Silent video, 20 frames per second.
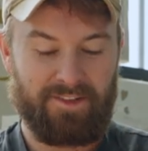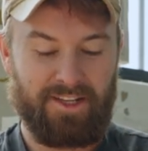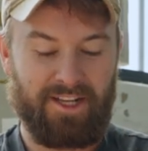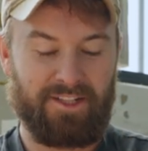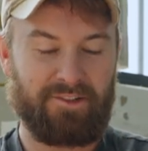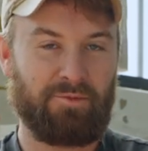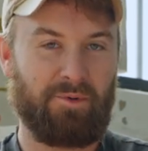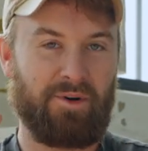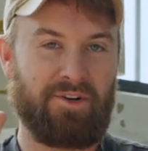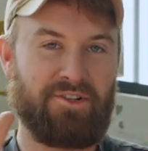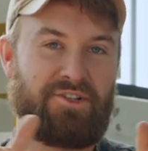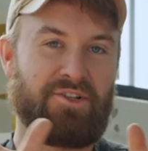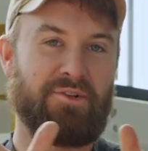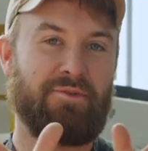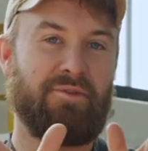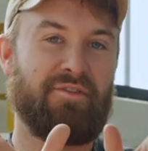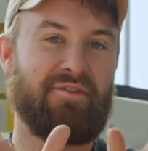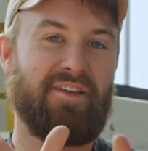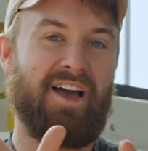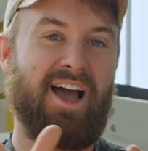It's where
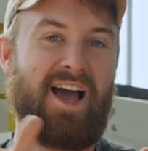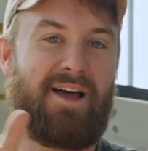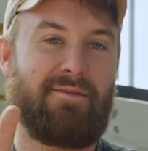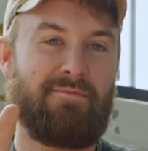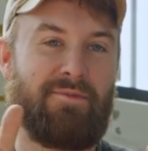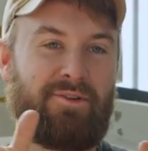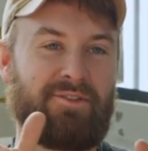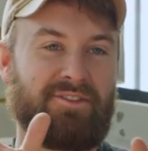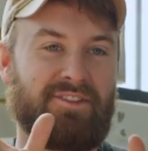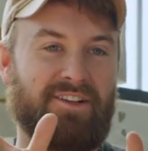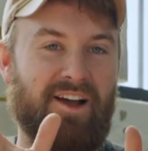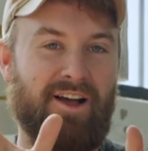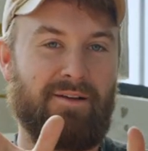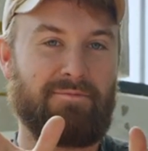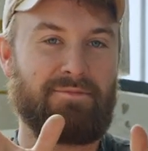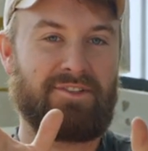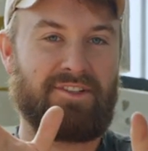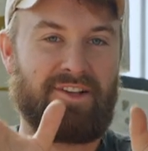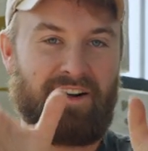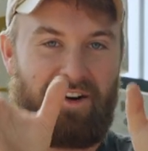2 of the Atmos
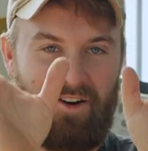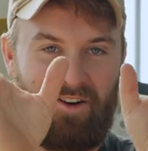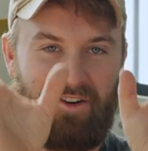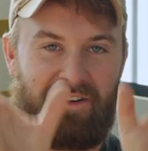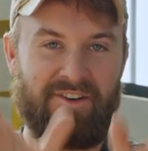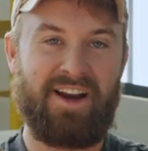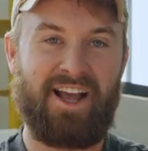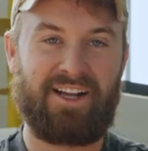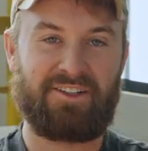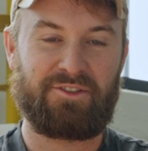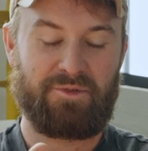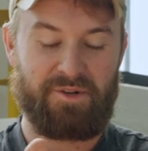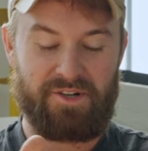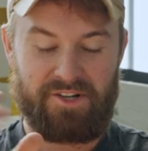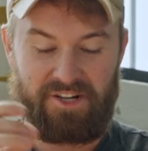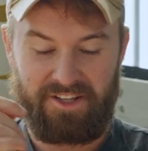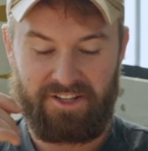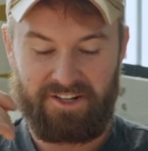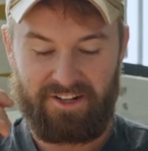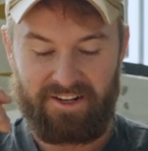cups are next to
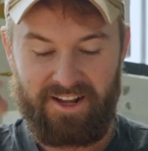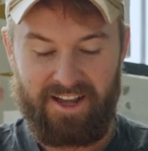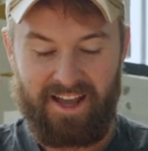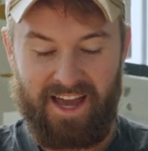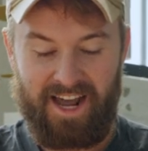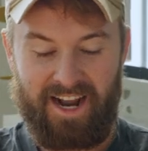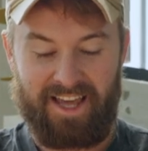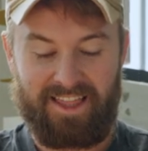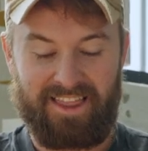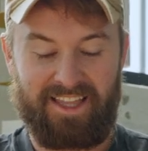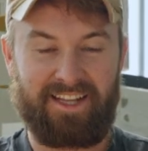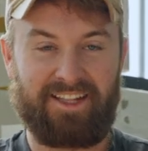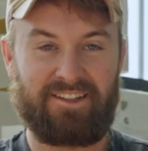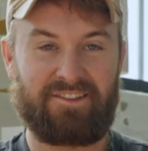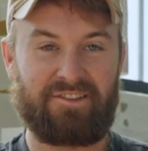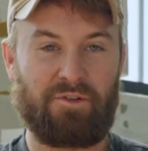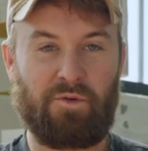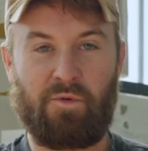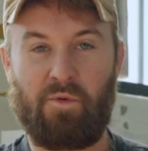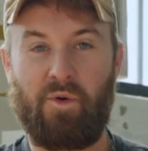each other, and I think
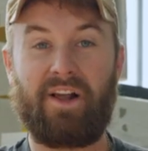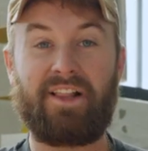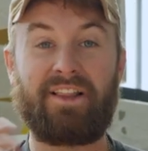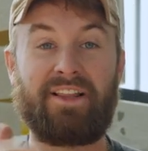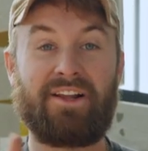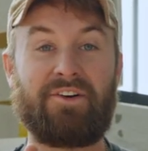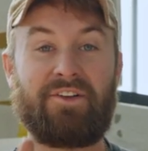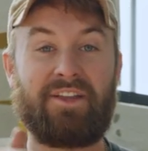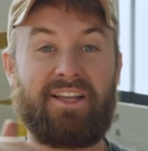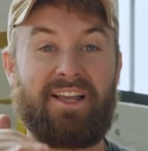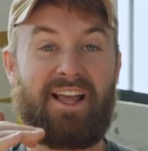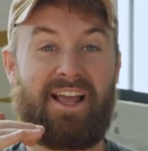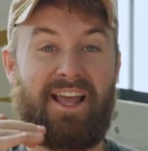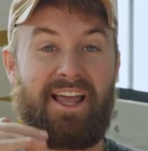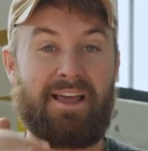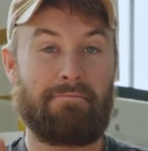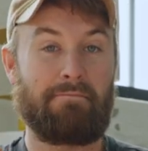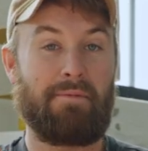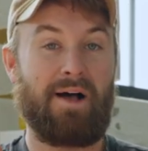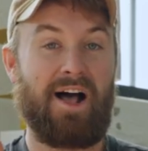it's quite literally
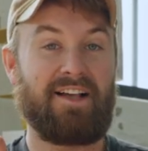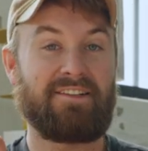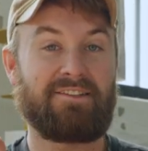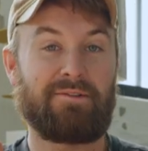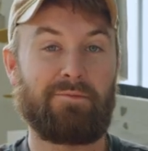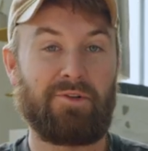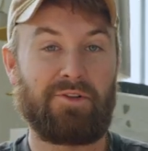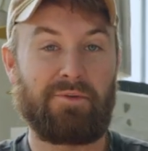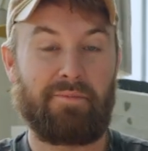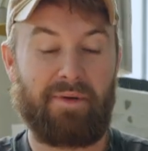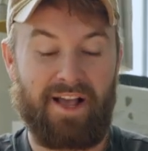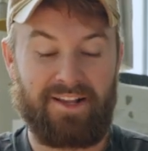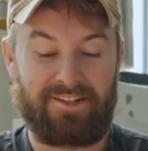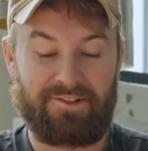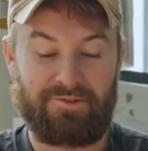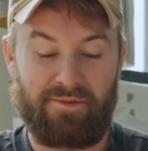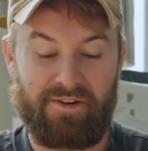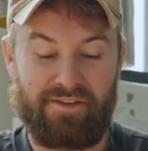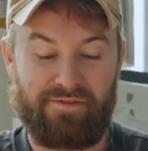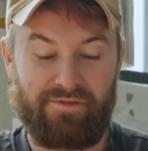impossible to pass
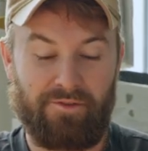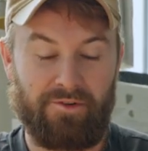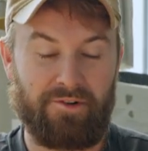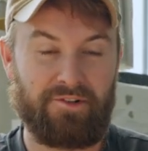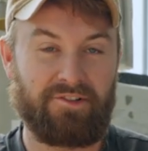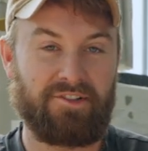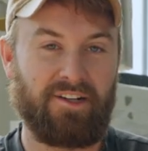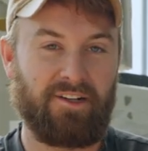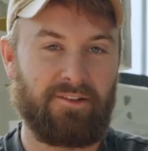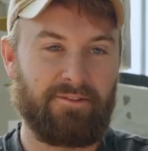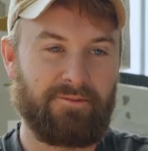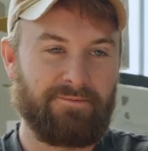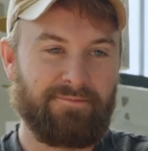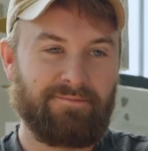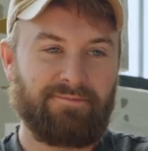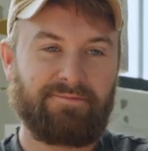24. So